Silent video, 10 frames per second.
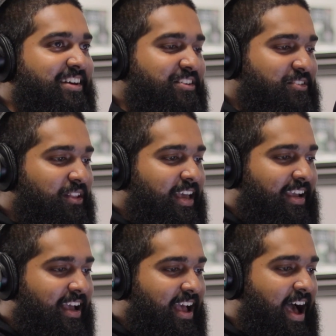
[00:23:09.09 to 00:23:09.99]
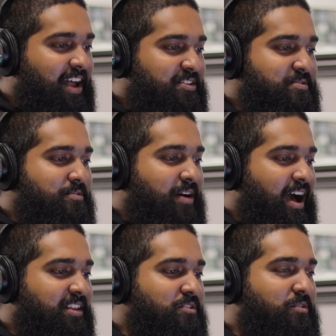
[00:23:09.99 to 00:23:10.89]
So like, how do you
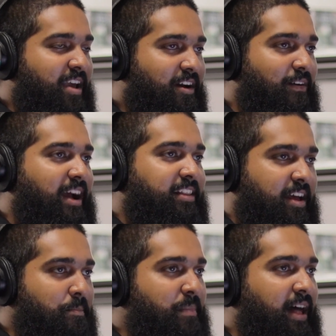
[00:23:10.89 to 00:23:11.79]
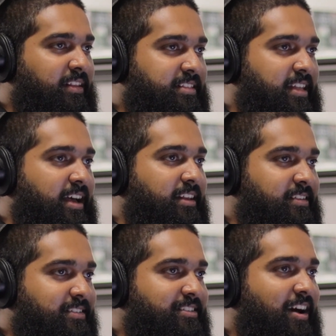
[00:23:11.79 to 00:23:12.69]
counteract that and balance that
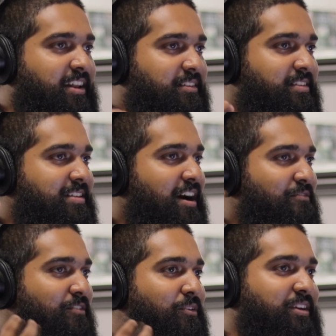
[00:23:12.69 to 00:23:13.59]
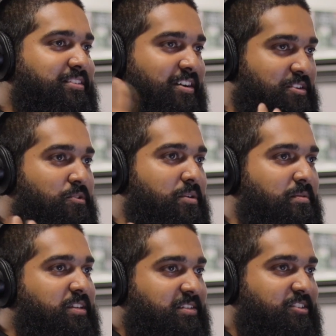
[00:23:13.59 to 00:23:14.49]
and try to not focus on you
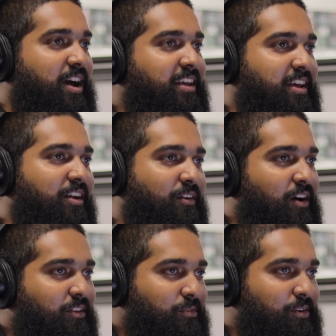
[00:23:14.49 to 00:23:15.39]
and just try to get out God's